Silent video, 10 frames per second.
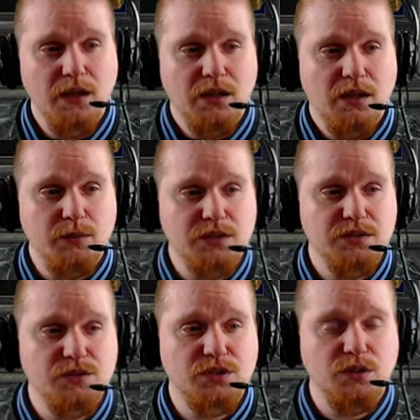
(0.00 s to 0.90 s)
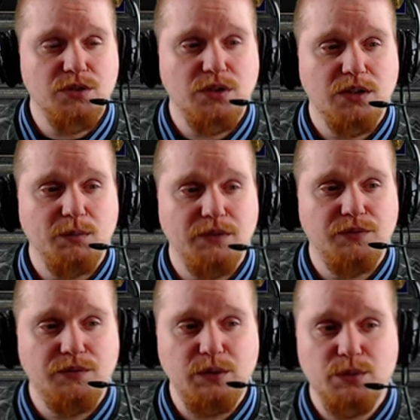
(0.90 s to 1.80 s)
Uh, we also have slows target by
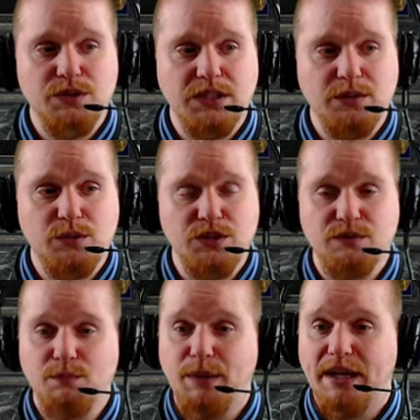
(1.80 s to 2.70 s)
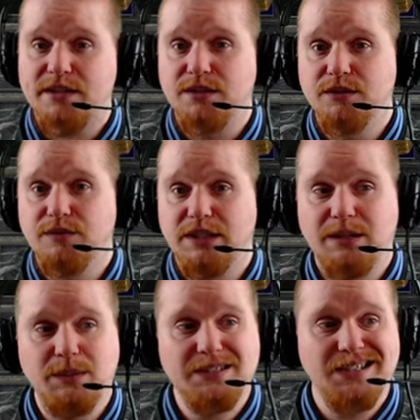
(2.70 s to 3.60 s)
fifty percent, which is massive, and that
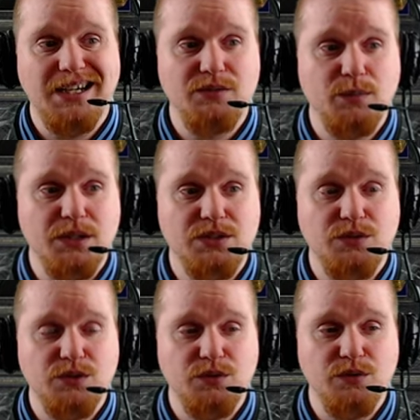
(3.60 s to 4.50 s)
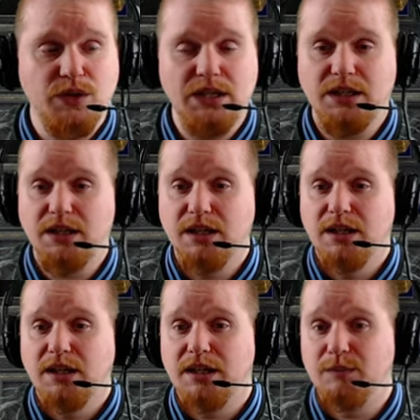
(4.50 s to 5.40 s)
means that every monster that you're fighting
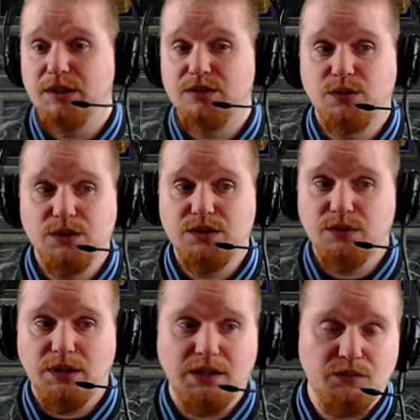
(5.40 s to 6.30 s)
um, is going to have